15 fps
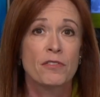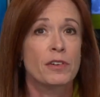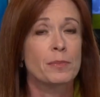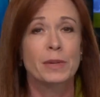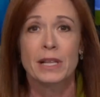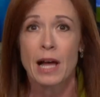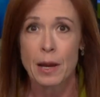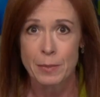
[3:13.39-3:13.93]
from
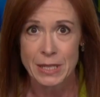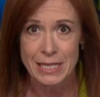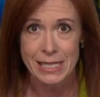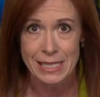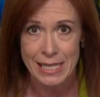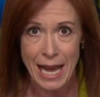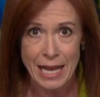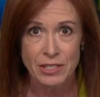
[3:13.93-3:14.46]
climate
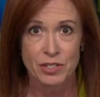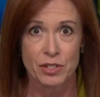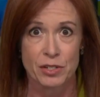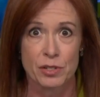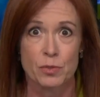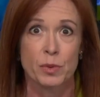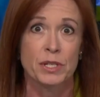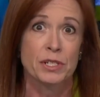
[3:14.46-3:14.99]

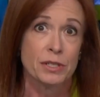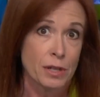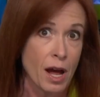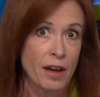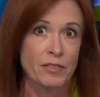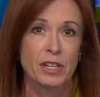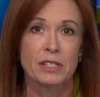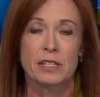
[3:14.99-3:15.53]
disasters, which
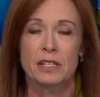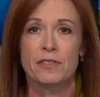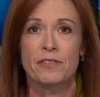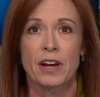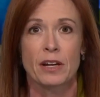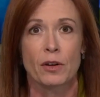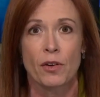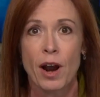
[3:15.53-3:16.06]
obviously
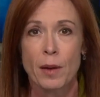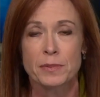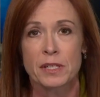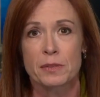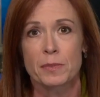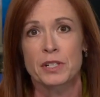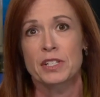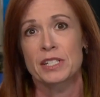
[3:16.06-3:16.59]
affect crops
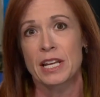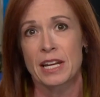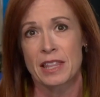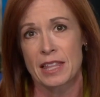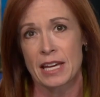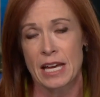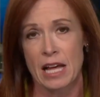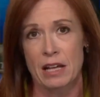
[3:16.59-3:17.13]
as much as
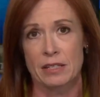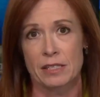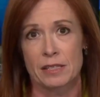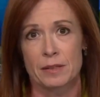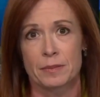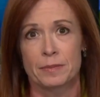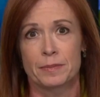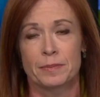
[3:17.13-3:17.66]
anything else.
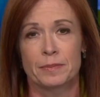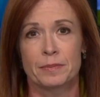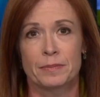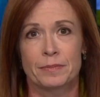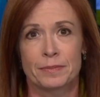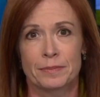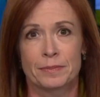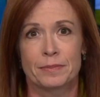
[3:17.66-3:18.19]

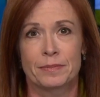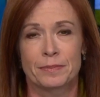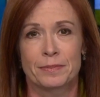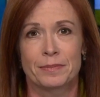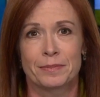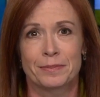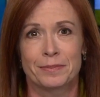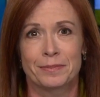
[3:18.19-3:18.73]
Okay.
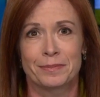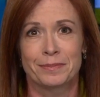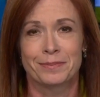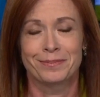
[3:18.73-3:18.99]
Diana, thank you very